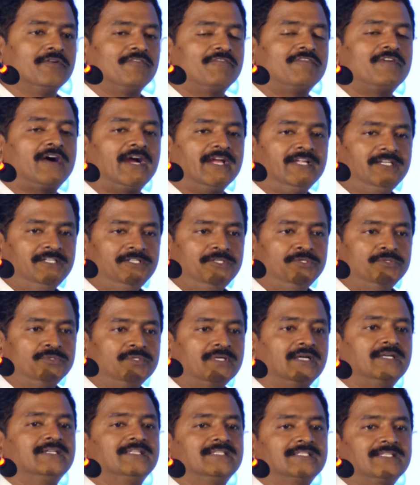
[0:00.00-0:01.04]
fine tune
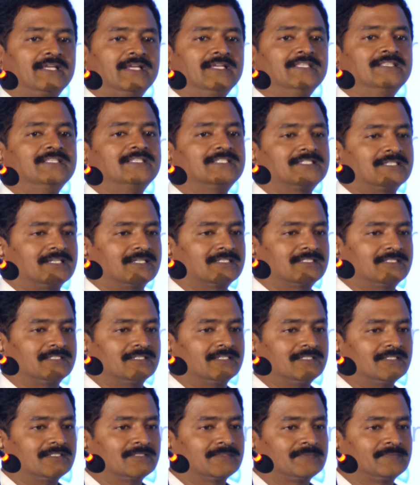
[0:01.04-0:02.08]
and design the
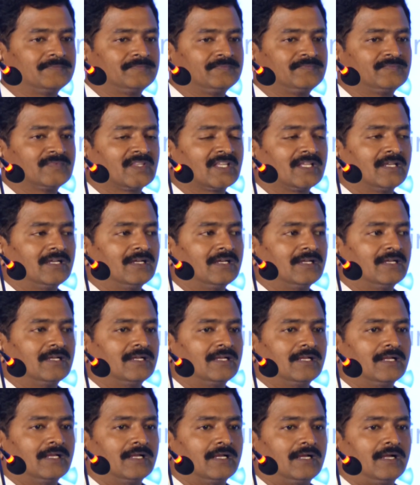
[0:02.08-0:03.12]
structures,
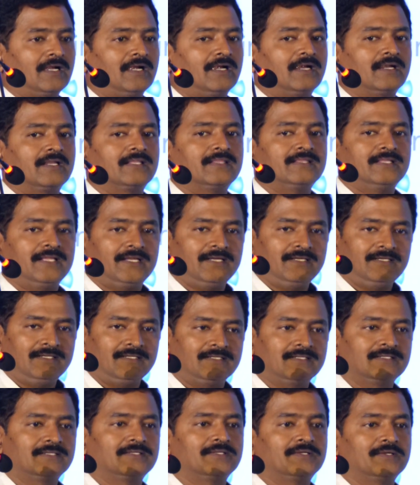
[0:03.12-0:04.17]
then
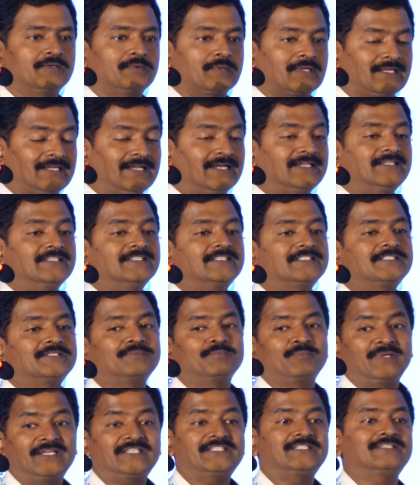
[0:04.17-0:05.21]
get its
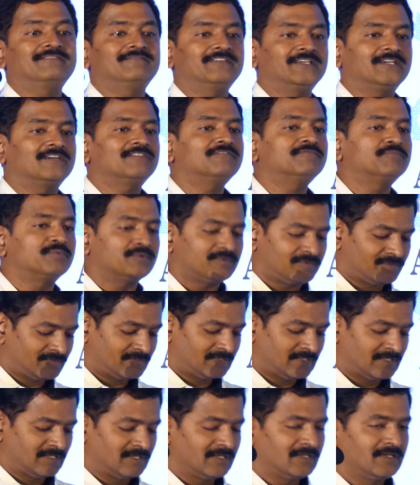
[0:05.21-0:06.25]
best way of
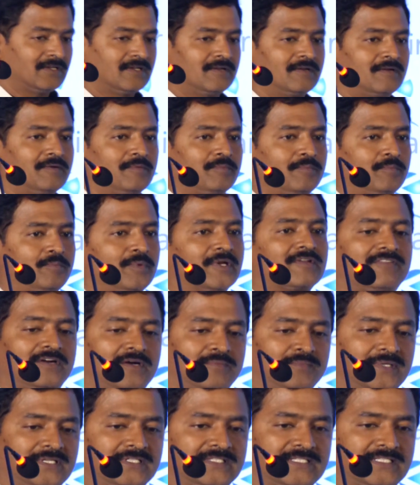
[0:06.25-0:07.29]

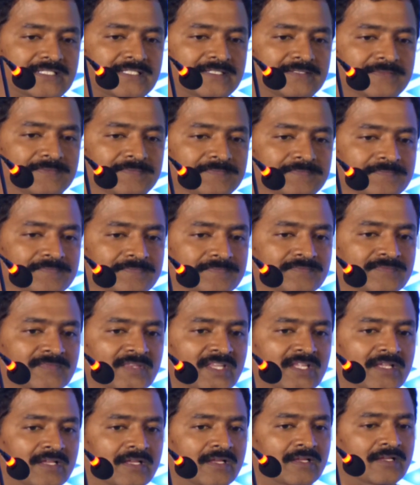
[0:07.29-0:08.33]
performance.
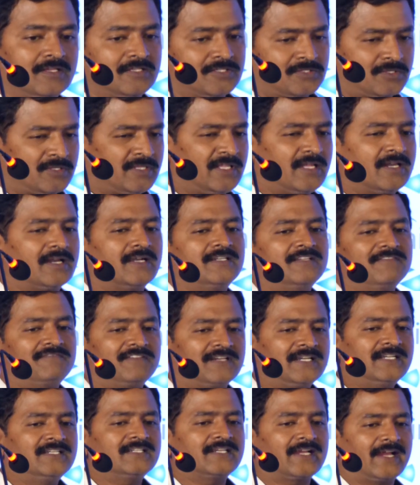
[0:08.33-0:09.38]
So there are
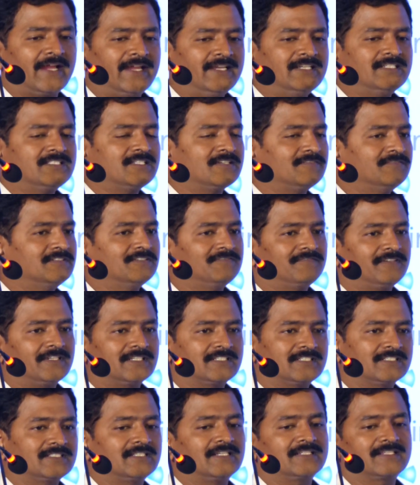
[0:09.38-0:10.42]
different kinds of
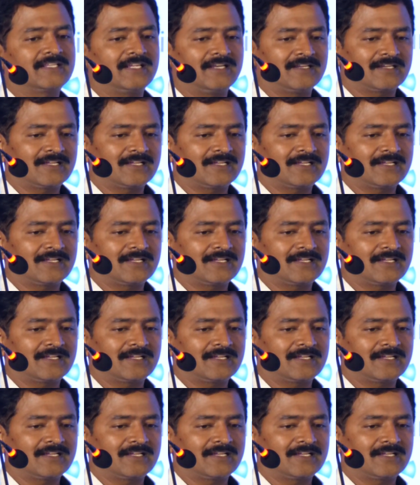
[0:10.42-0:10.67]
defects that can